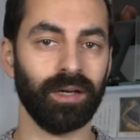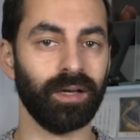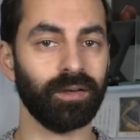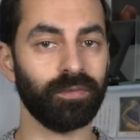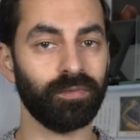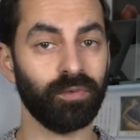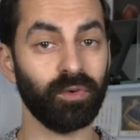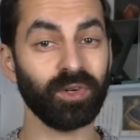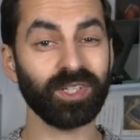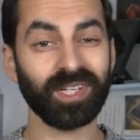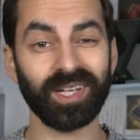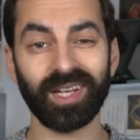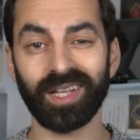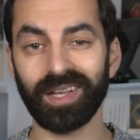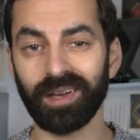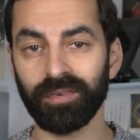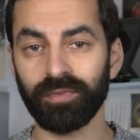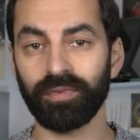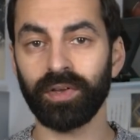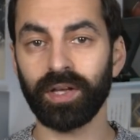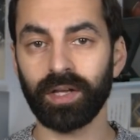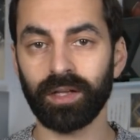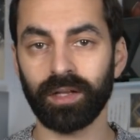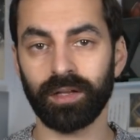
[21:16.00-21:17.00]
Unfortunately, I
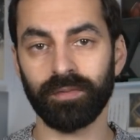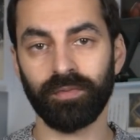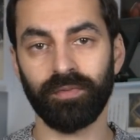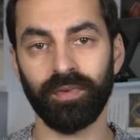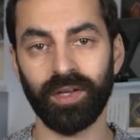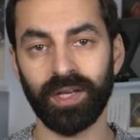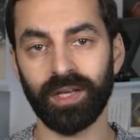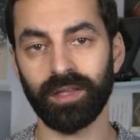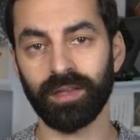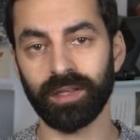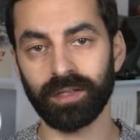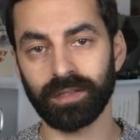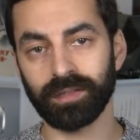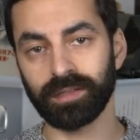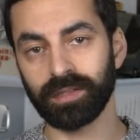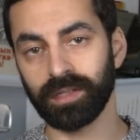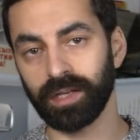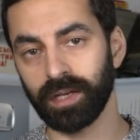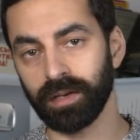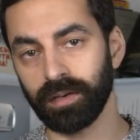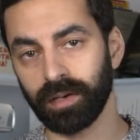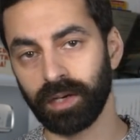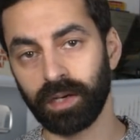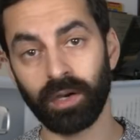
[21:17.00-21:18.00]
fear that
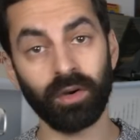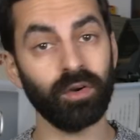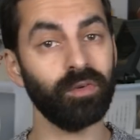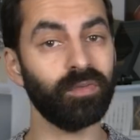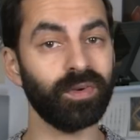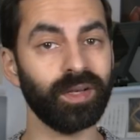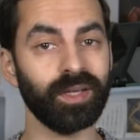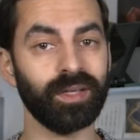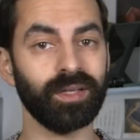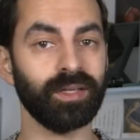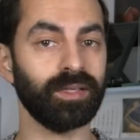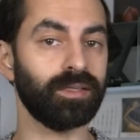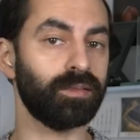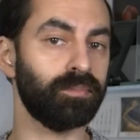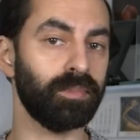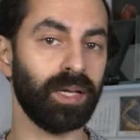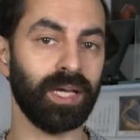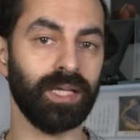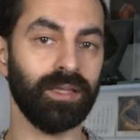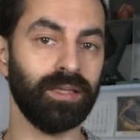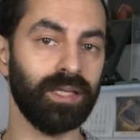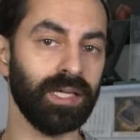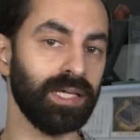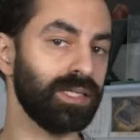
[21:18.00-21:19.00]
COVID has
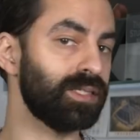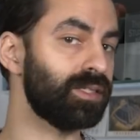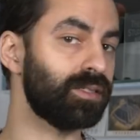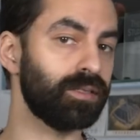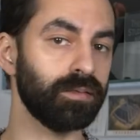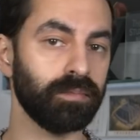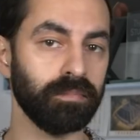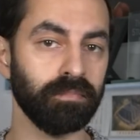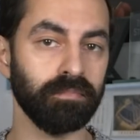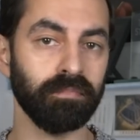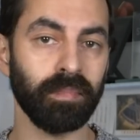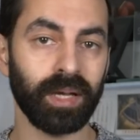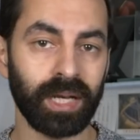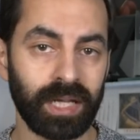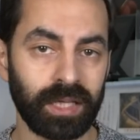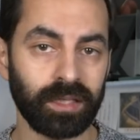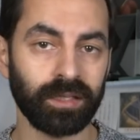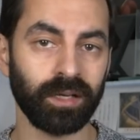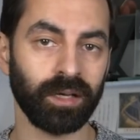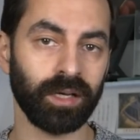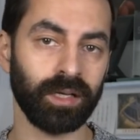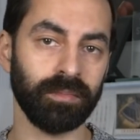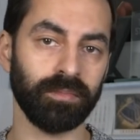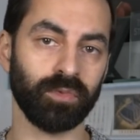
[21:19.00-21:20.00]
made this many
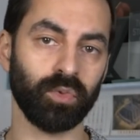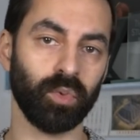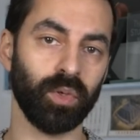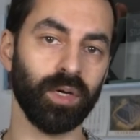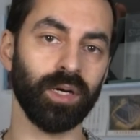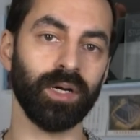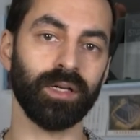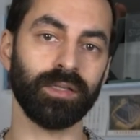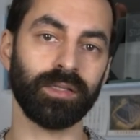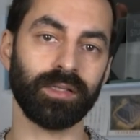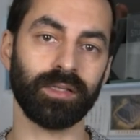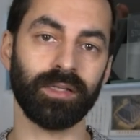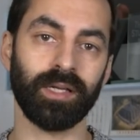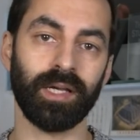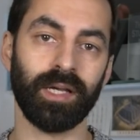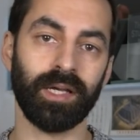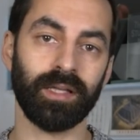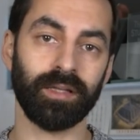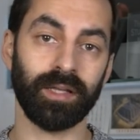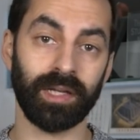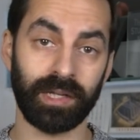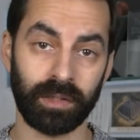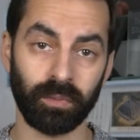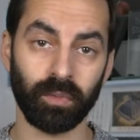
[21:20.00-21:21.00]
times worse
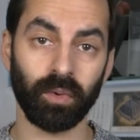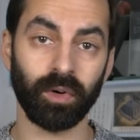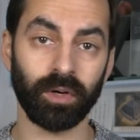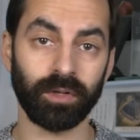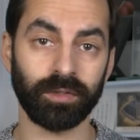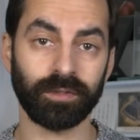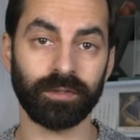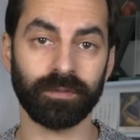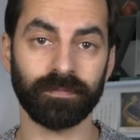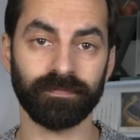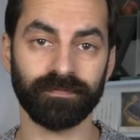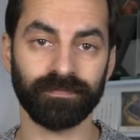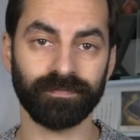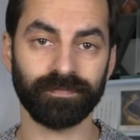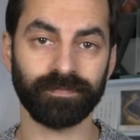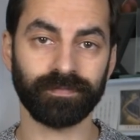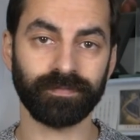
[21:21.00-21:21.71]
than it was.